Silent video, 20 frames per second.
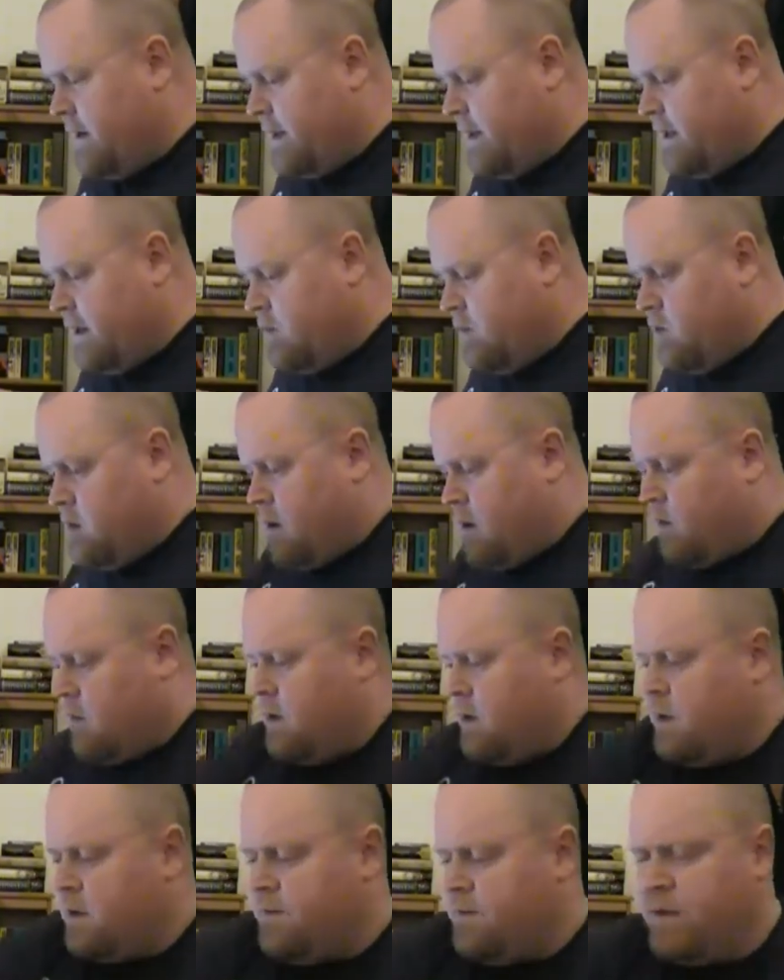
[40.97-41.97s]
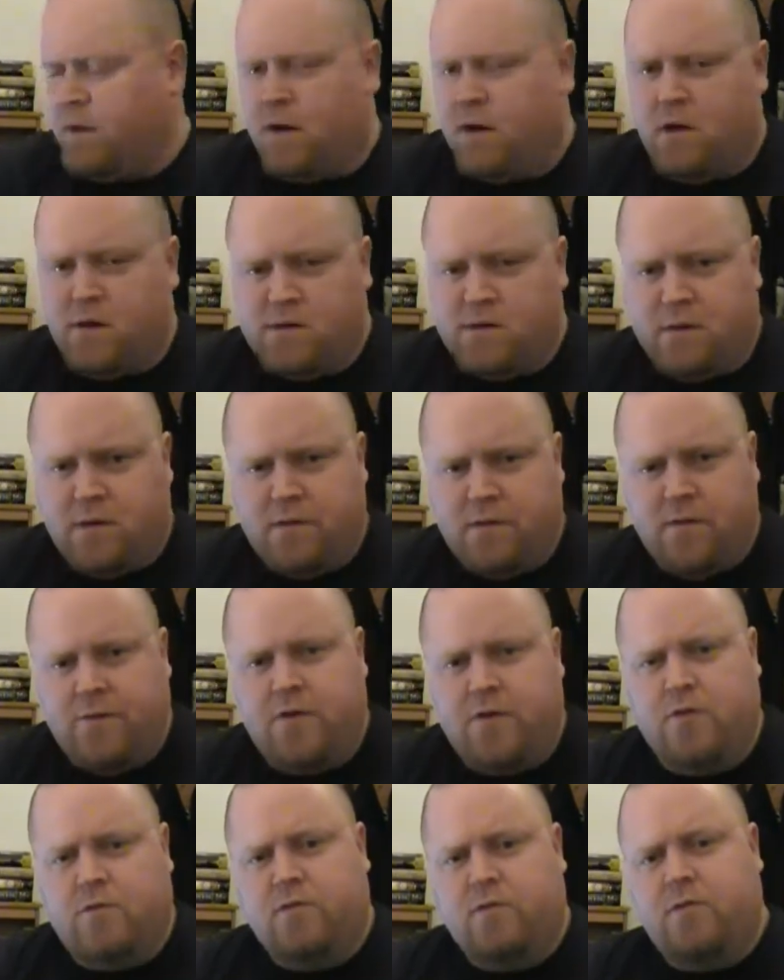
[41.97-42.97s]
any in a while. I think the last one I
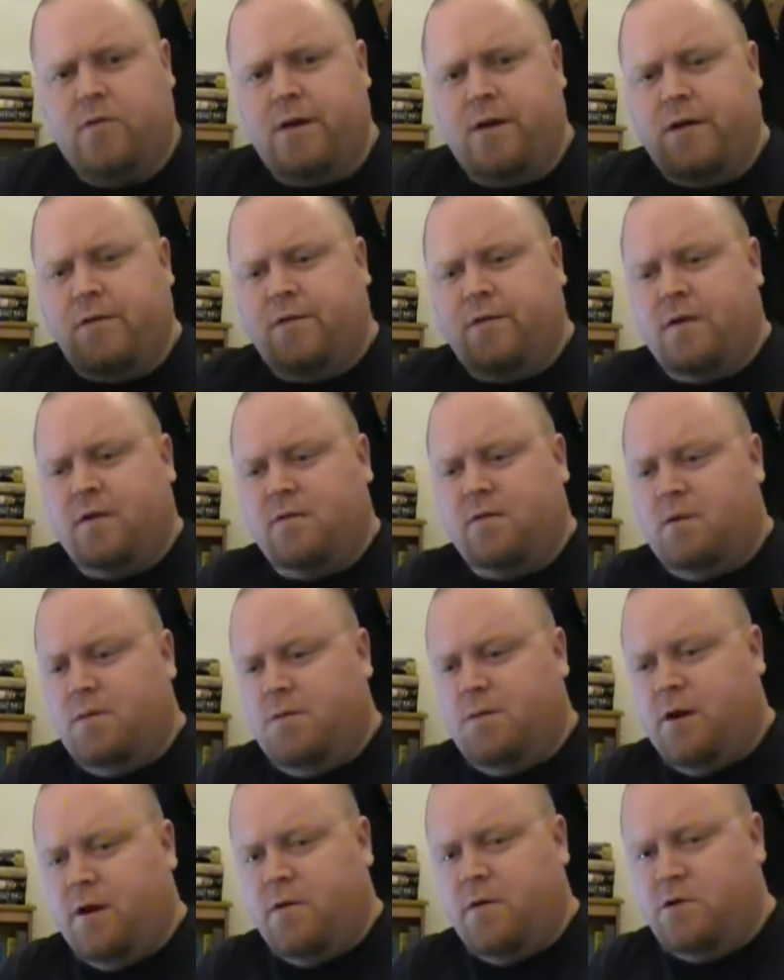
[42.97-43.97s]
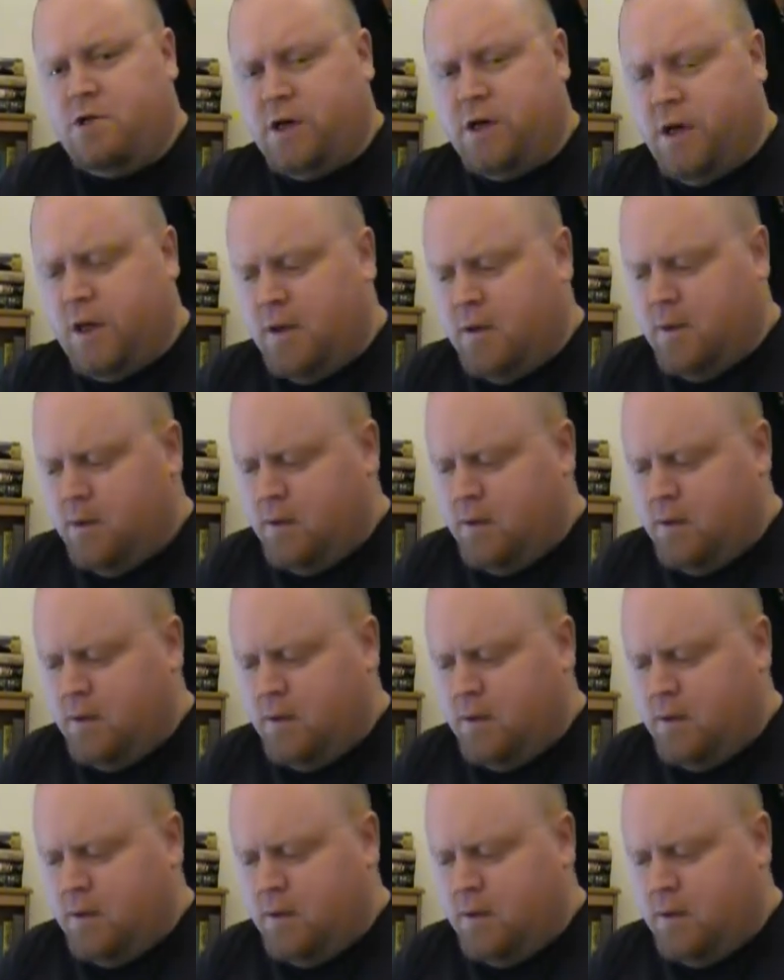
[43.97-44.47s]
reviewed was one that was sent to me by LJ,